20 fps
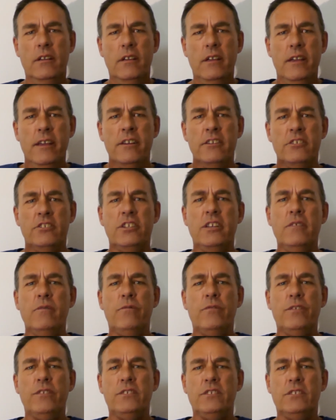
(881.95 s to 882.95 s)
In its
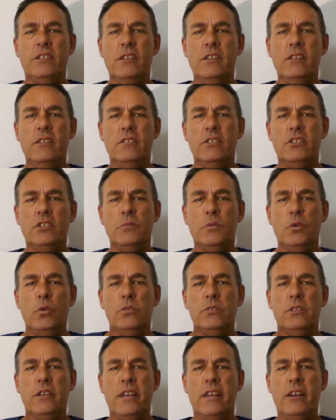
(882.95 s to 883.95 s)
infancy, the
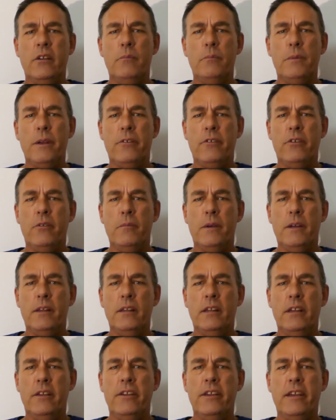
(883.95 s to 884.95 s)
small town of Berrima,
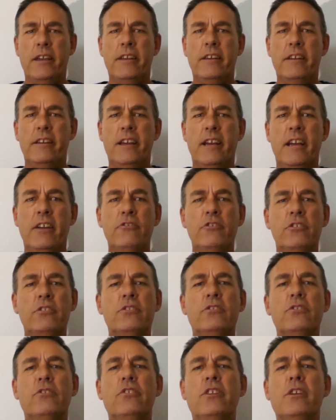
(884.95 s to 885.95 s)
located
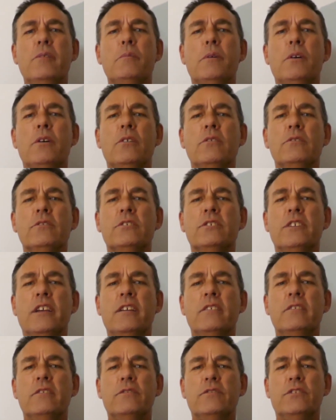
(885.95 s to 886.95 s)
130 miles
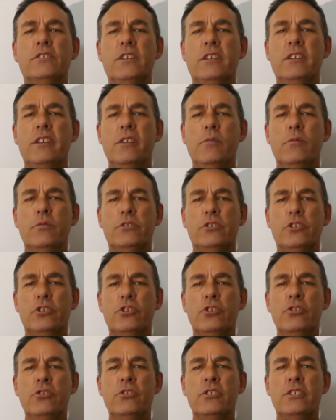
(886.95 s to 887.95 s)
south of Sydney, was a
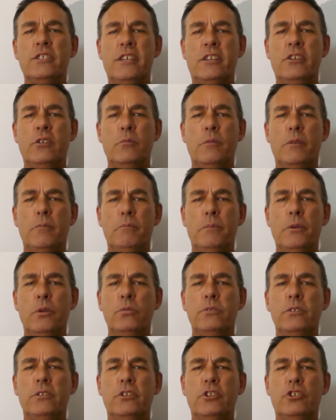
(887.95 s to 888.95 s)
new settlement
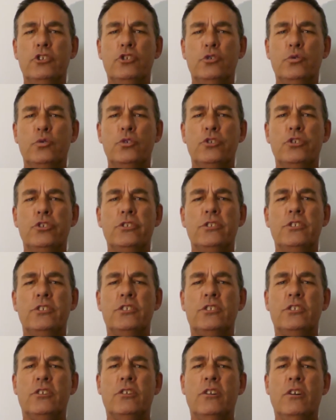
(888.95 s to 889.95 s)
built in the Georgian
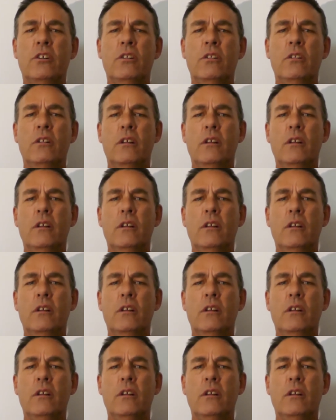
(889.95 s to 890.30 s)
style,